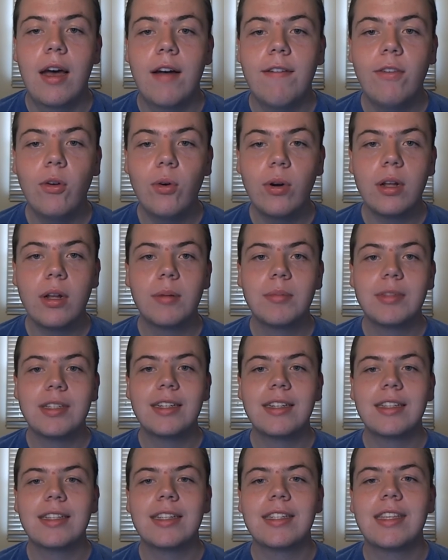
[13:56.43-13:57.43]
Florida comes
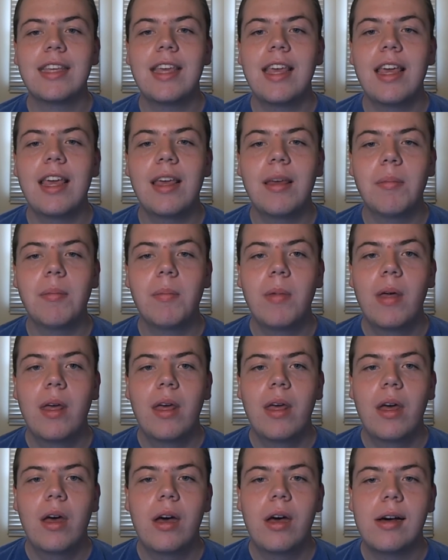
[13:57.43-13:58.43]
into this game
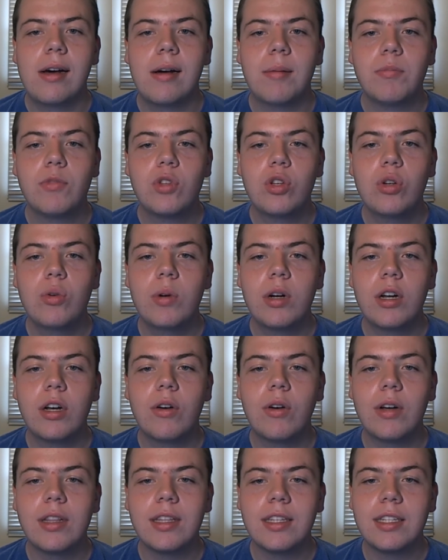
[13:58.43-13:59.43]
2-0
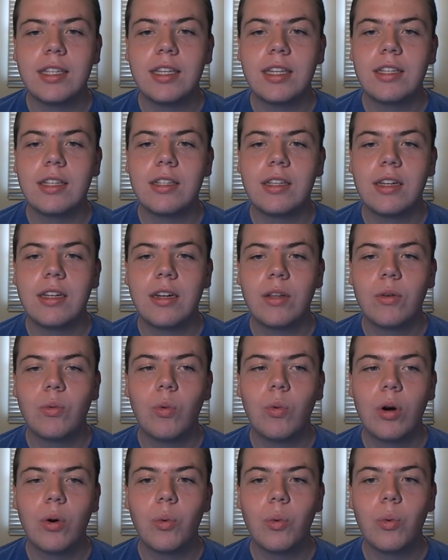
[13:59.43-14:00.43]
on the season,
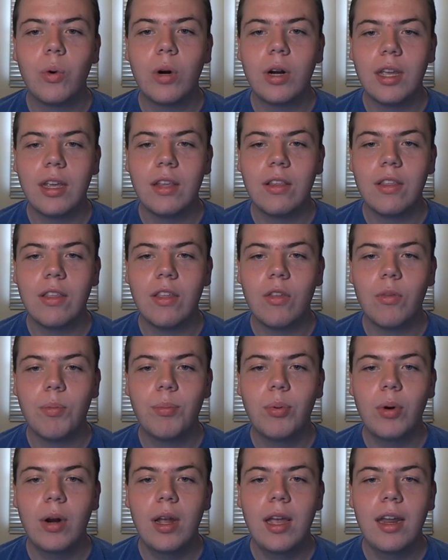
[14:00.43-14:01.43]
1-1 against the
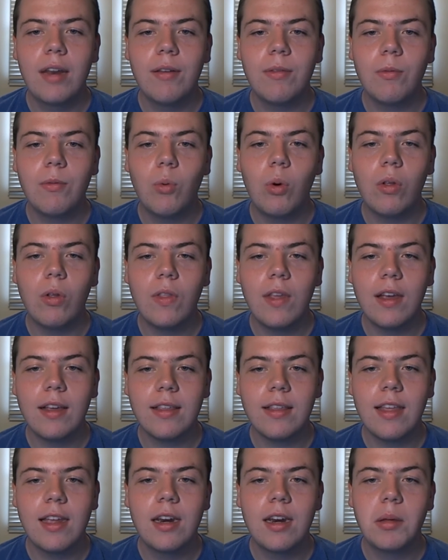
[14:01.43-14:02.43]
spread, while
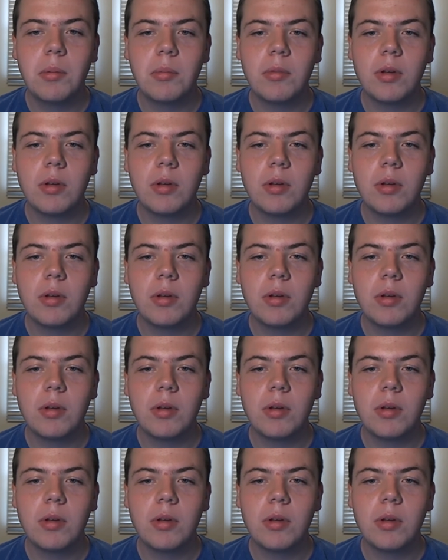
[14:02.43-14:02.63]
Texas A&M